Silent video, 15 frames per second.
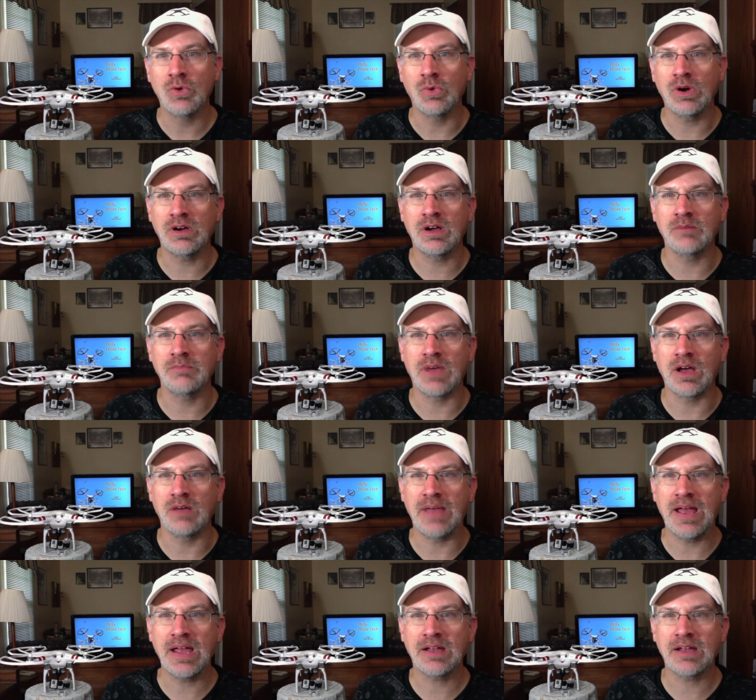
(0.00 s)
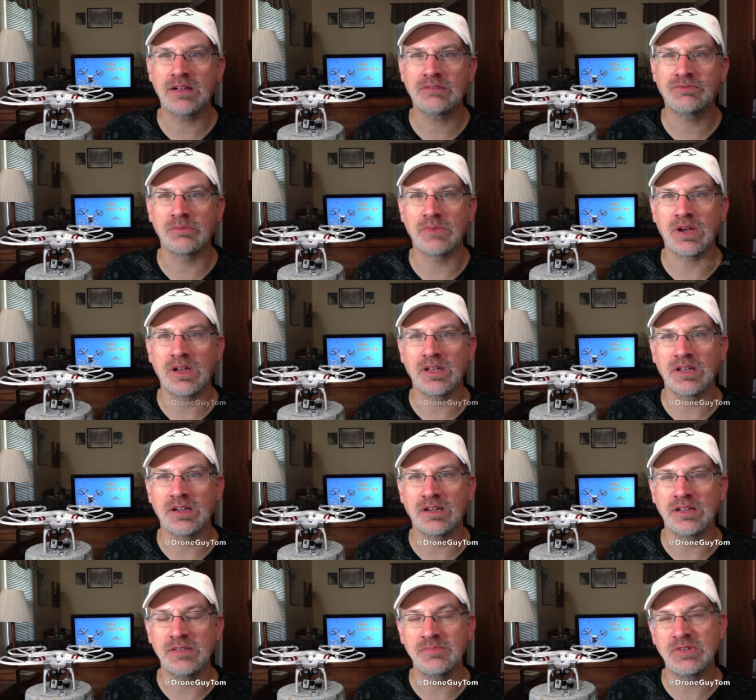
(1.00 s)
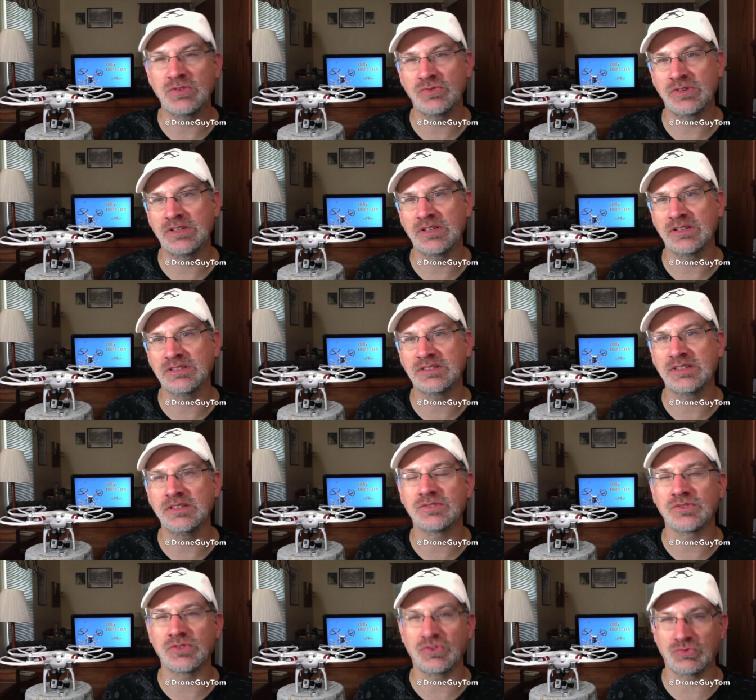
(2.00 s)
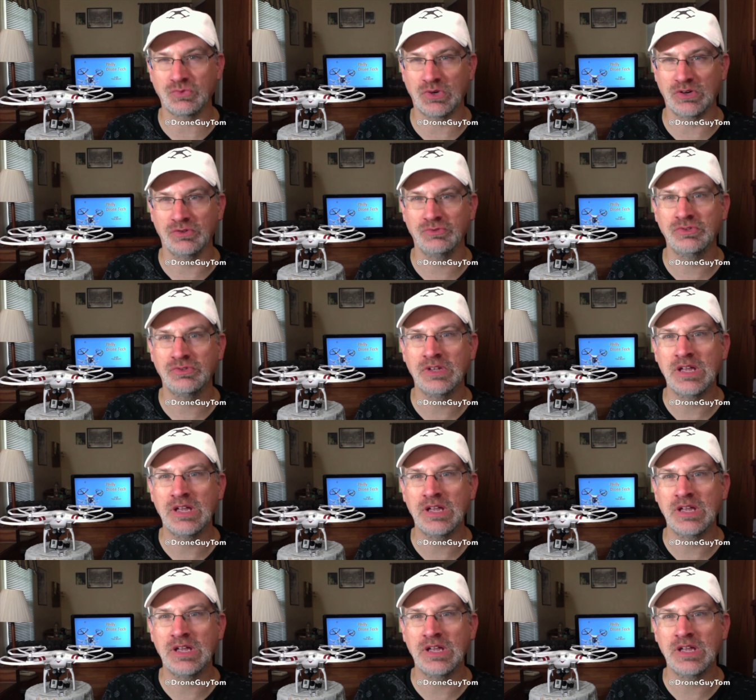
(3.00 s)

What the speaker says: Well, I'm back from my in-between stints on the road,